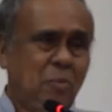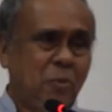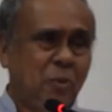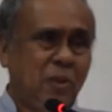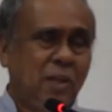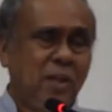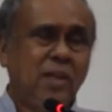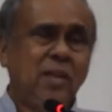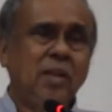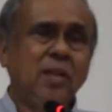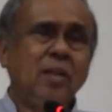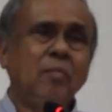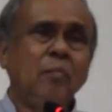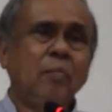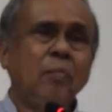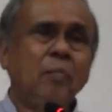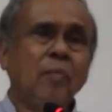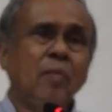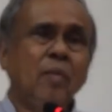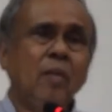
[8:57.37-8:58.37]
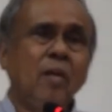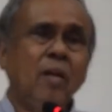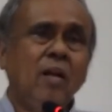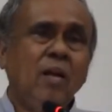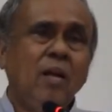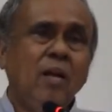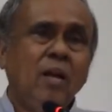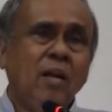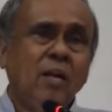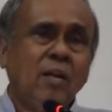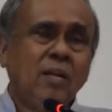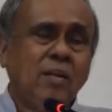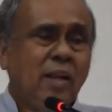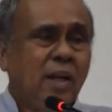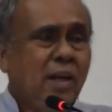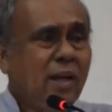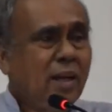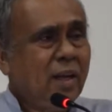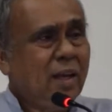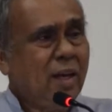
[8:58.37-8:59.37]
more detail.
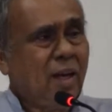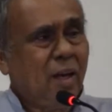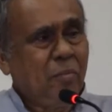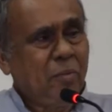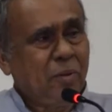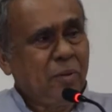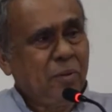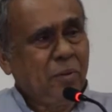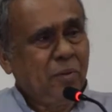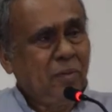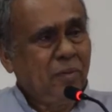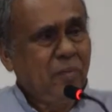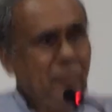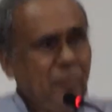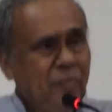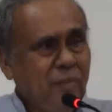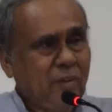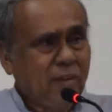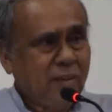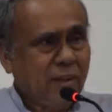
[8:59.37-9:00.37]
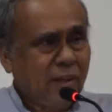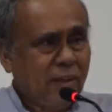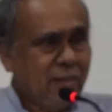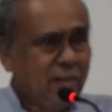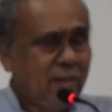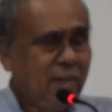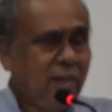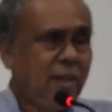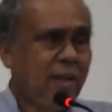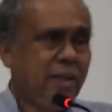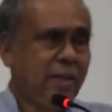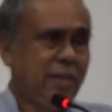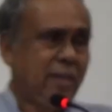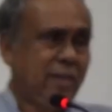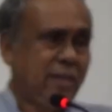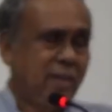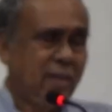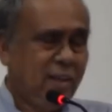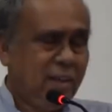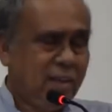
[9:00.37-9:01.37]
Then I come to general
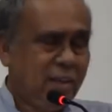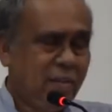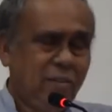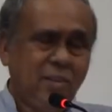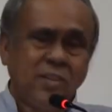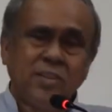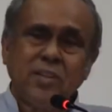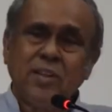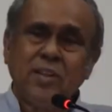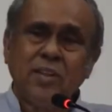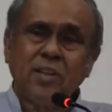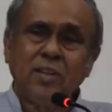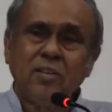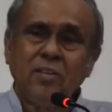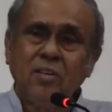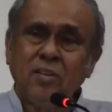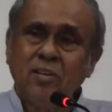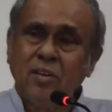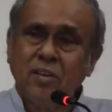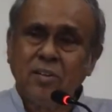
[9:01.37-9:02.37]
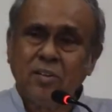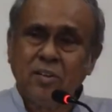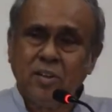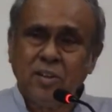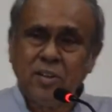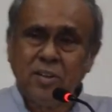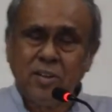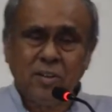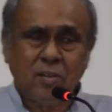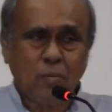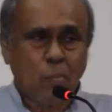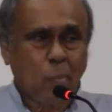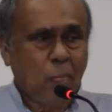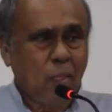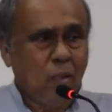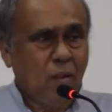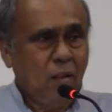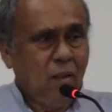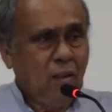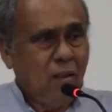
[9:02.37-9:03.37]
relativistic ontology.
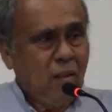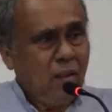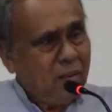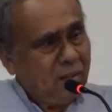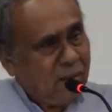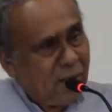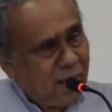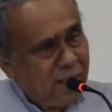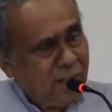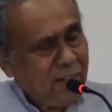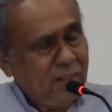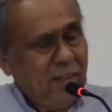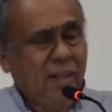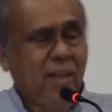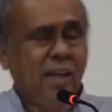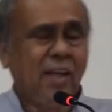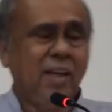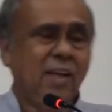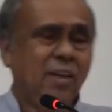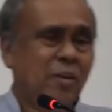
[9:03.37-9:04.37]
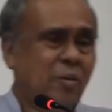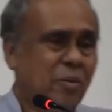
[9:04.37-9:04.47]
That is again